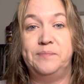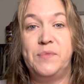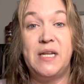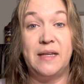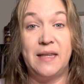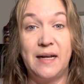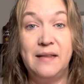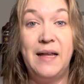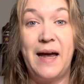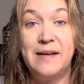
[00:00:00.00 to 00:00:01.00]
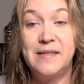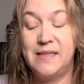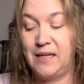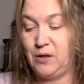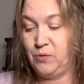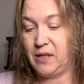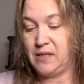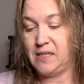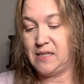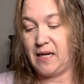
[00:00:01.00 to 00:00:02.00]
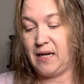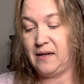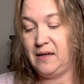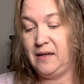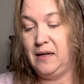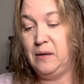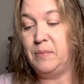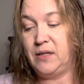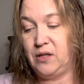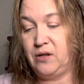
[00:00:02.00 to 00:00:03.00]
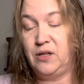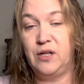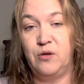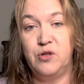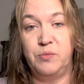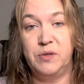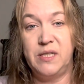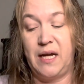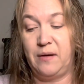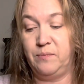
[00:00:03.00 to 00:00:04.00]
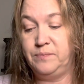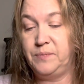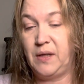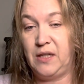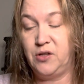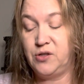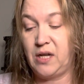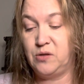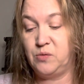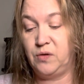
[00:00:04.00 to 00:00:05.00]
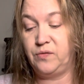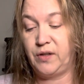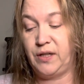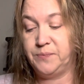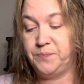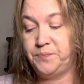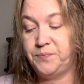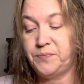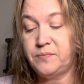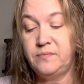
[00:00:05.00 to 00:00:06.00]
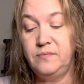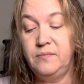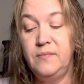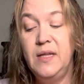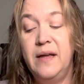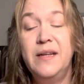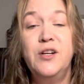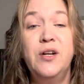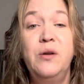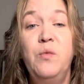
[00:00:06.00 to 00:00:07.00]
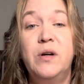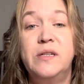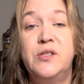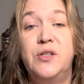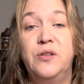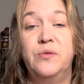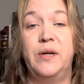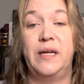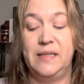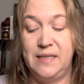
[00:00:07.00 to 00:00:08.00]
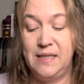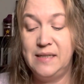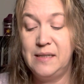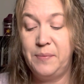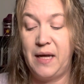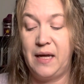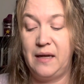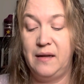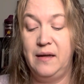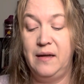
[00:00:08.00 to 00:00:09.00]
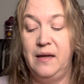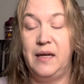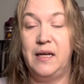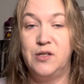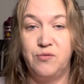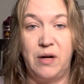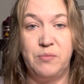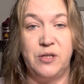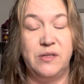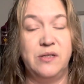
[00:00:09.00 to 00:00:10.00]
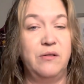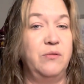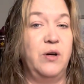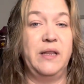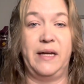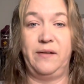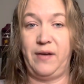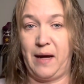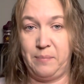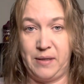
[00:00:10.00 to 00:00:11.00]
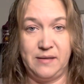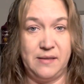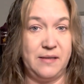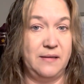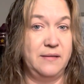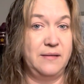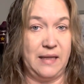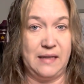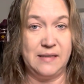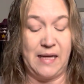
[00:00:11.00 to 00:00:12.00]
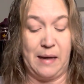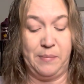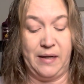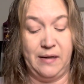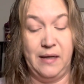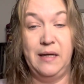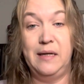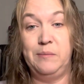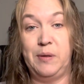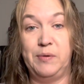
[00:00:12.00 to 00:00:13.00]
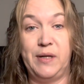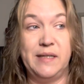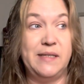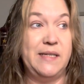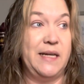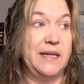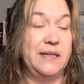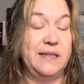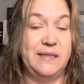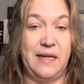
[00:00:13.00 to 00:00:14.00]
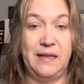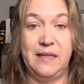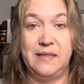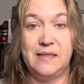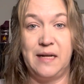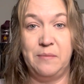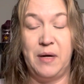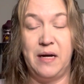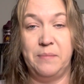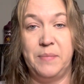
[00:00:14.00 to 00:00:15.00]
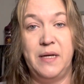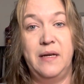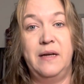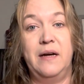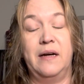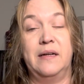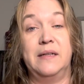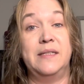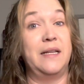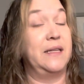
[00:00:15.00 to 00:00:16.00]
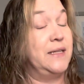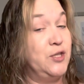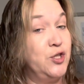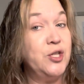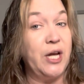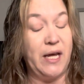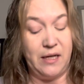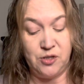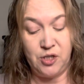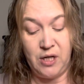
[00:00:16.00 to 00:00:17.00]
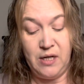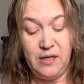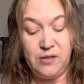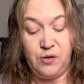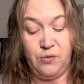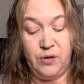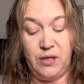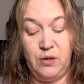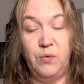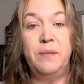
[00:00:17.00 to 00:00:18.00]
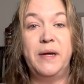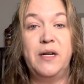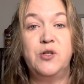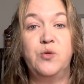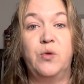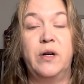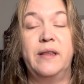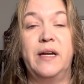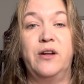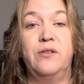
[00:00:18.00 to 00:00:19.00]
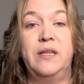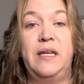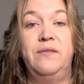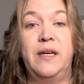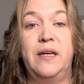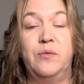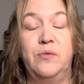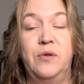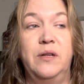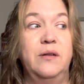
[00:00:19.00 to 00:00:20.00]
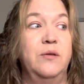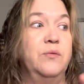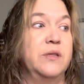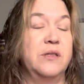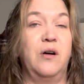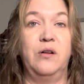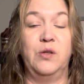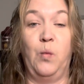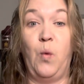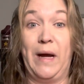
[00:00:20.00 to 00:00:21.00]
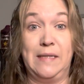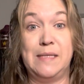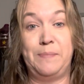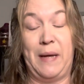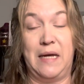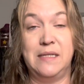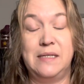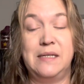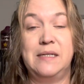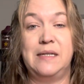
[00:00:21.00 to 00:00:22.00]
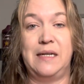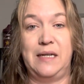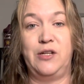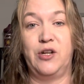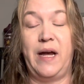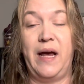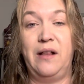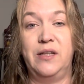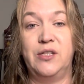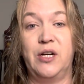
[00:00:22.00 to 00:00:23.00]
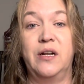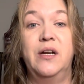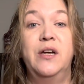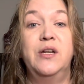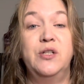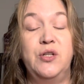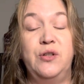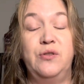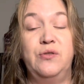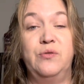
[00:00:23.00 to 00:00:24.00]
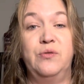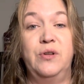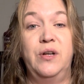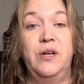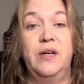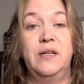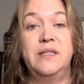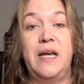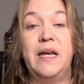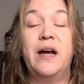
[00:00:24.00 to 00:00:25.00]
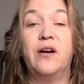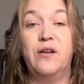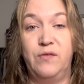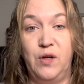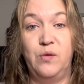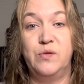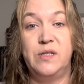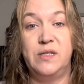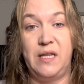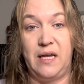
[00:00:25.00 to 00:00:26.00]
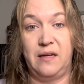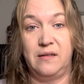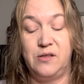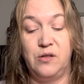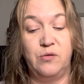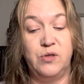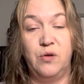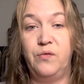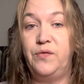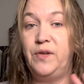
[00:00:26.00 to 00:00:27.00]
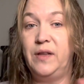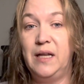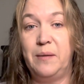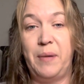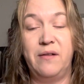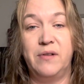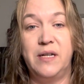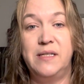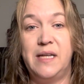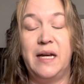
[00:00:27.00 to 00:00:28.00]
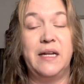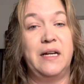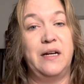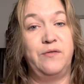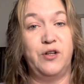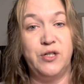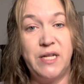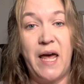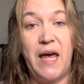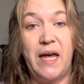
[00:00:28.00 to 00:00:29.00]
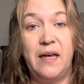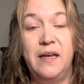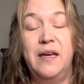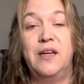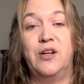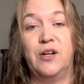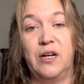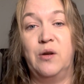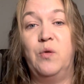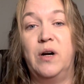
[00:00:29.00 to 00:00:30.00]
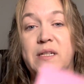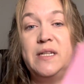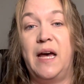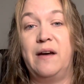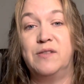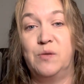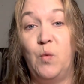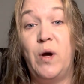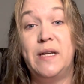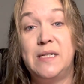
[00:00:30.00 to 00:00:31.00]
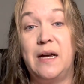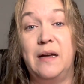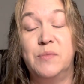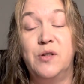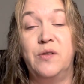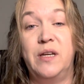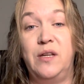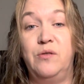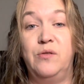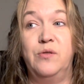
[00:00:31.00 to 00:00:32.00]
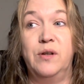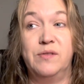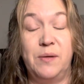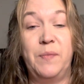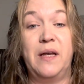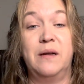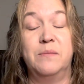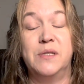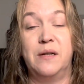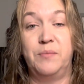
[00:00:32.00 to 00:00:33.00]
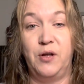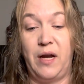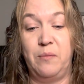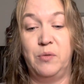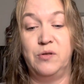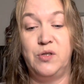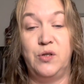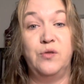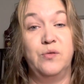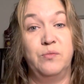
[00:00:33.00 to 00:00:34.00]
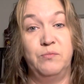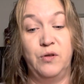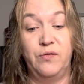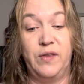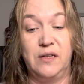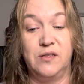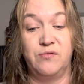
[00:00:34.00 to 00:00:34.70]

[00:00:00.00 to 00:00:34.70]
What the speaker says: take that class that you wanted to take, but non-negotiable time in your schedule for you. And then you're going to want to anticipate interruptions. So life happens, things happen, people get sick, deadlines come up, deadlines change. So you want to make sure that you're leaving what's called white space in your calendar to take care of those things. So don't fill up every second of your day. You're going to want to have some white time so that you, if something comes up, you're able to move things